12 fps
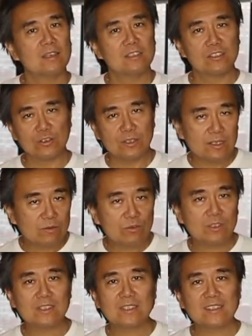So he didn't
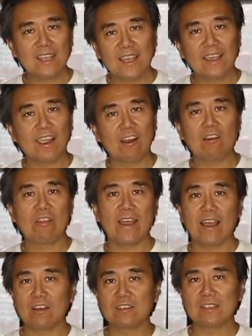really take care of the
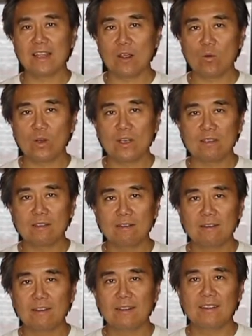house that well,
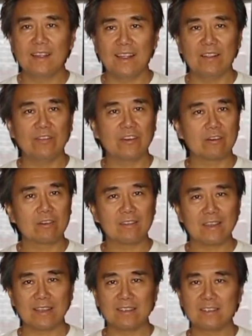and there are
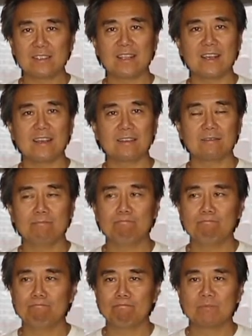things that
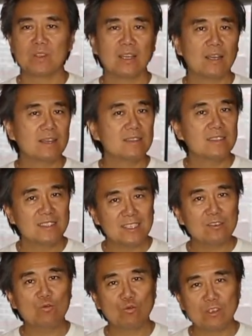
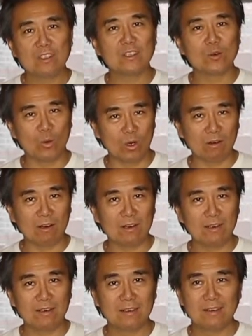didn't really work.
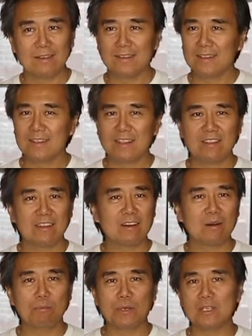There
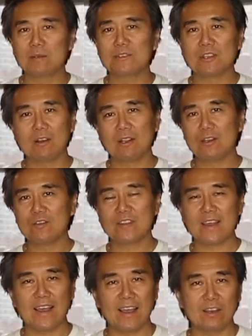are bulbs all over
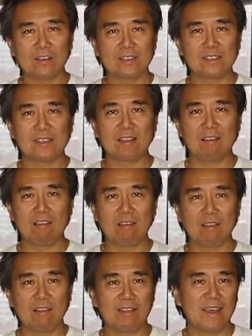the house
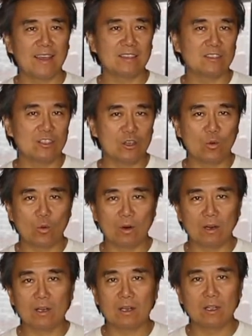that don't
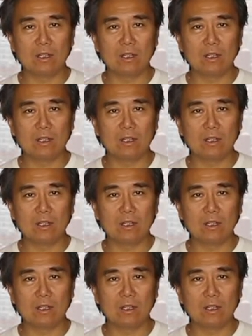work.